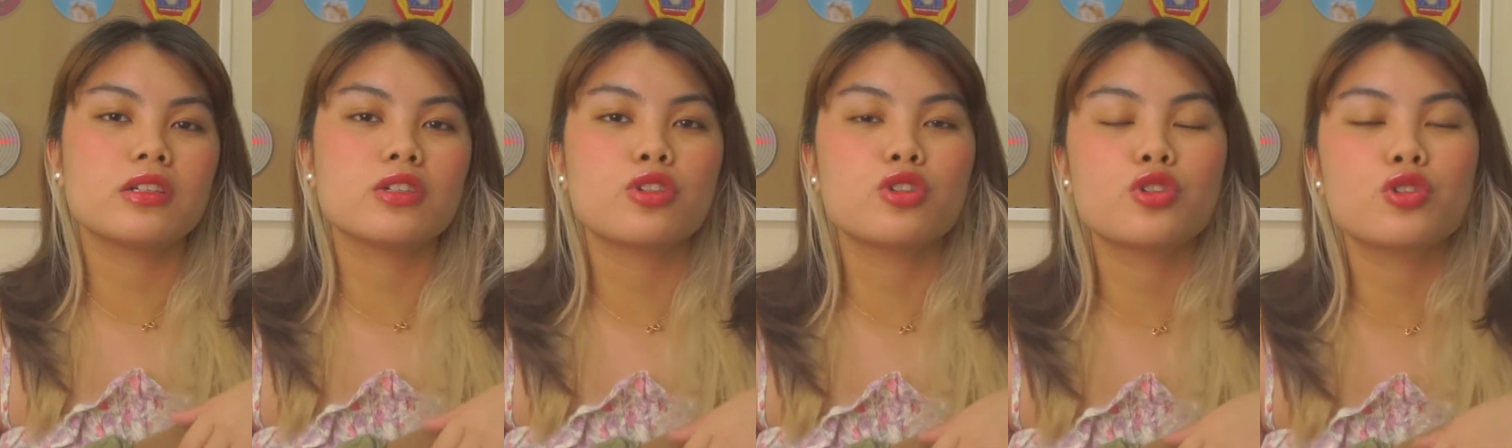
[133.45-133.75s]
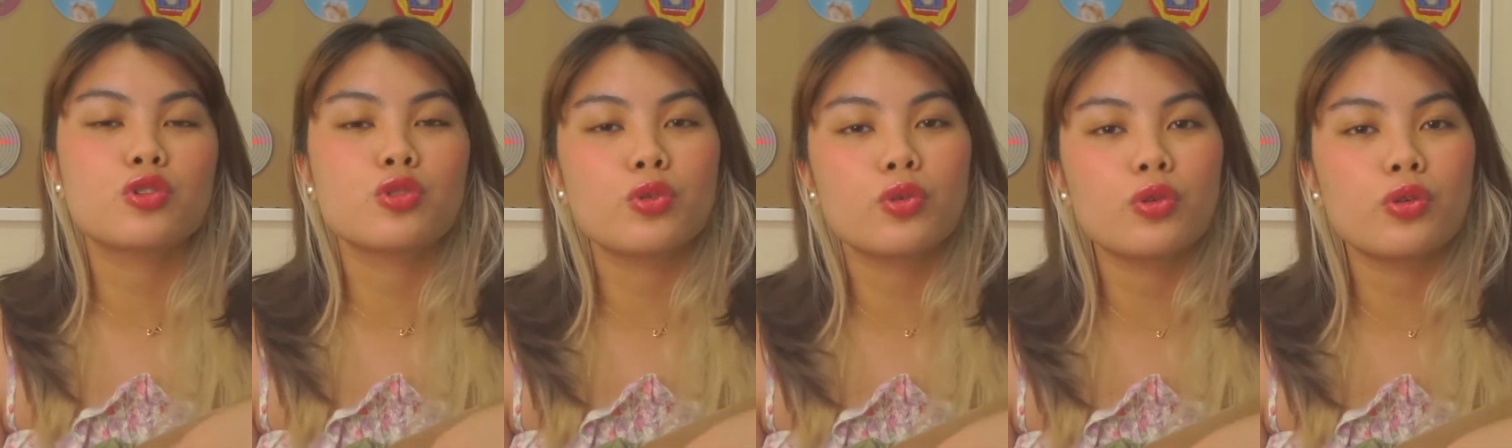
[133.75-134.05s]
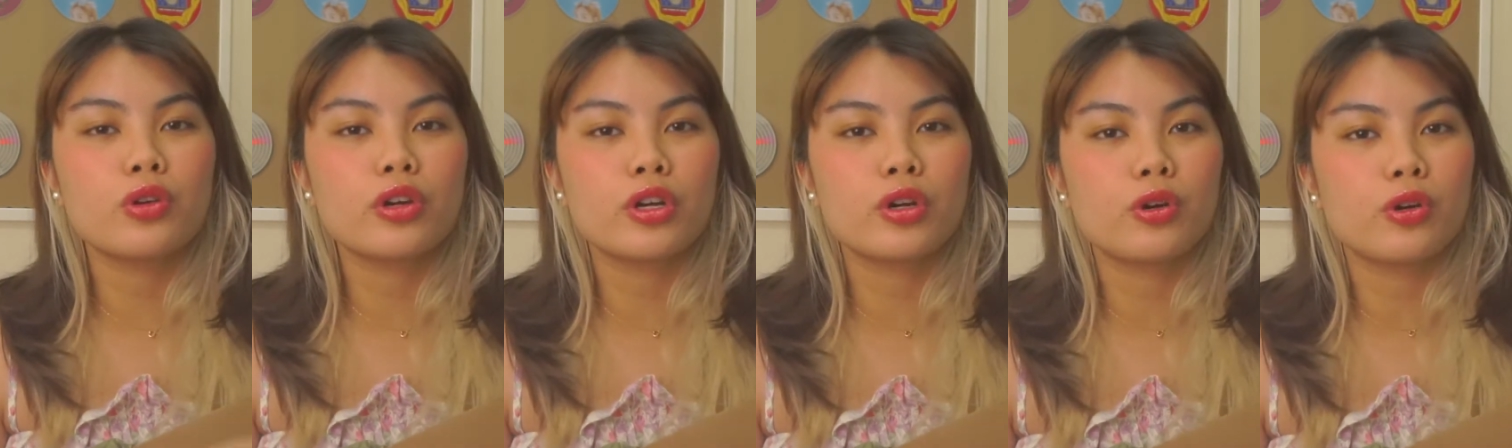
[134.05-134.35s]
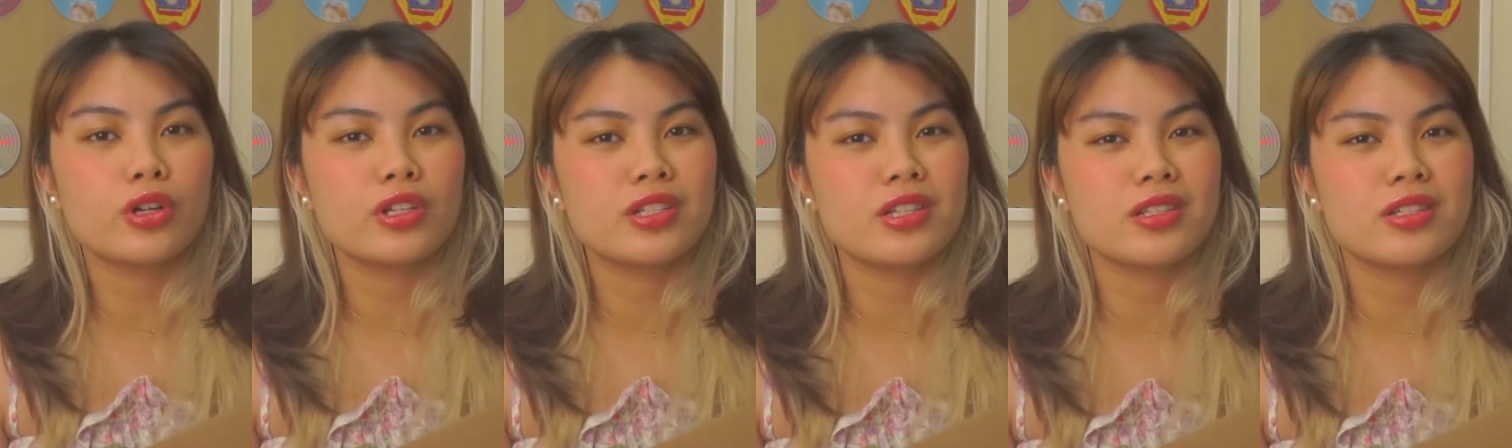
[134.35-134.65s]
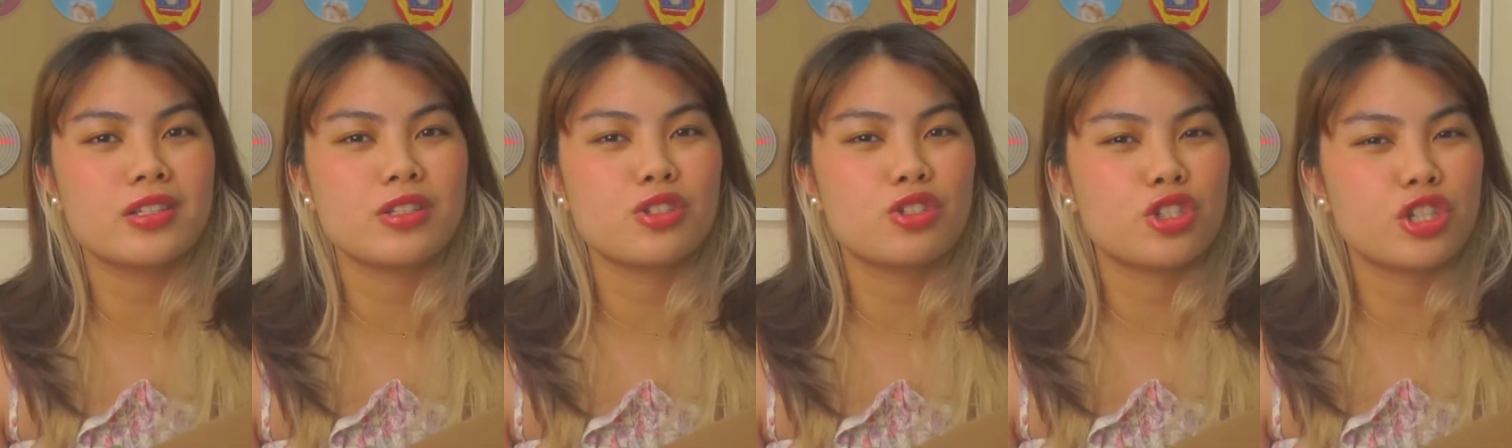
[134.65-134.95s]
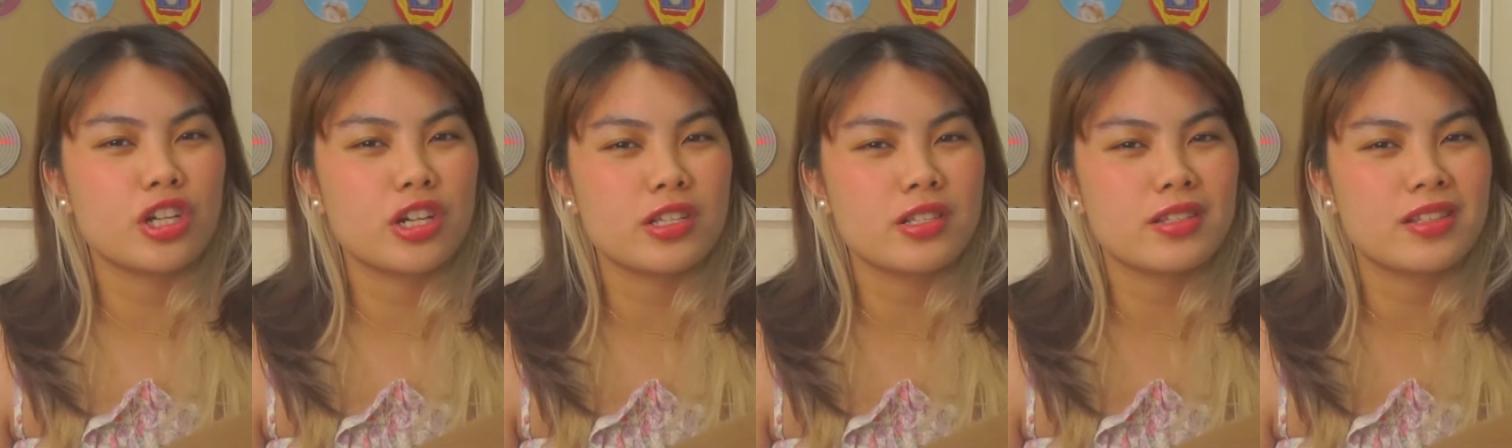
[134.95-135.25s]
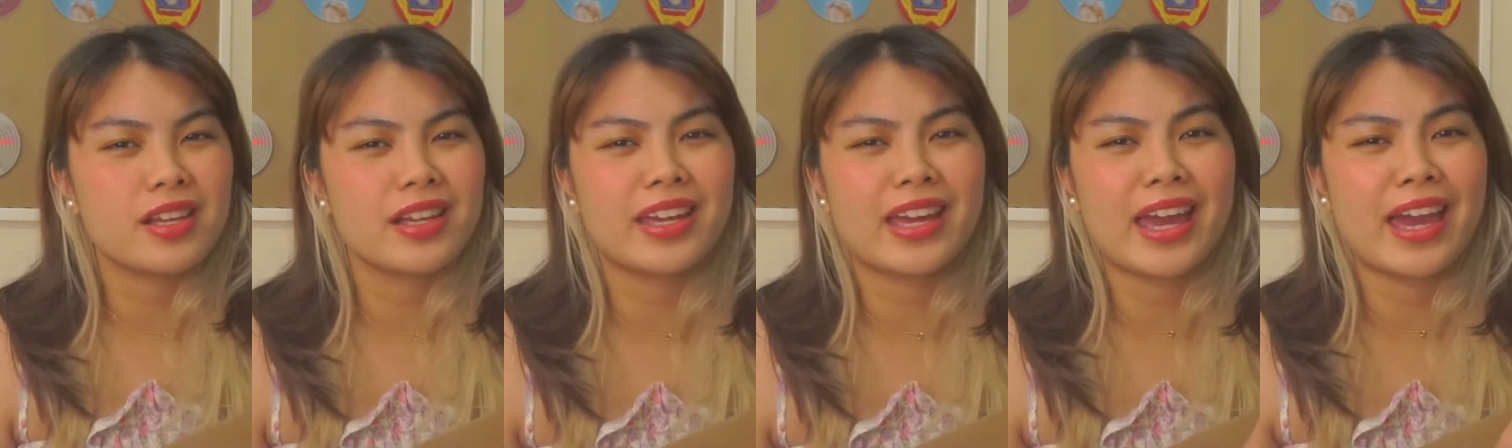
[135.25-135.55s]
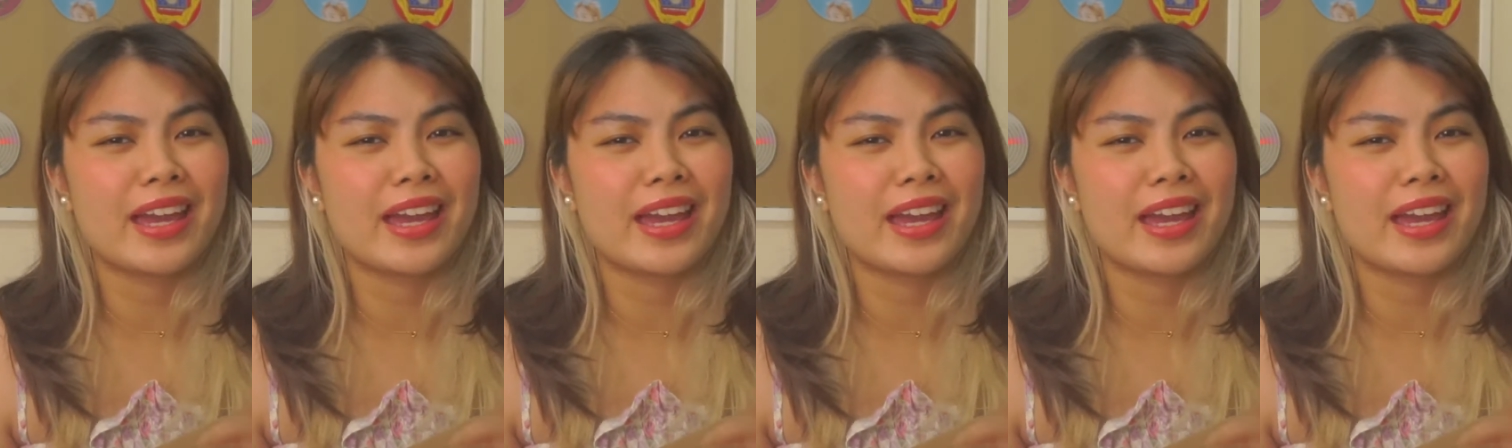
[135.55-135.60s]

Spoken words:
sure or doesn't trust like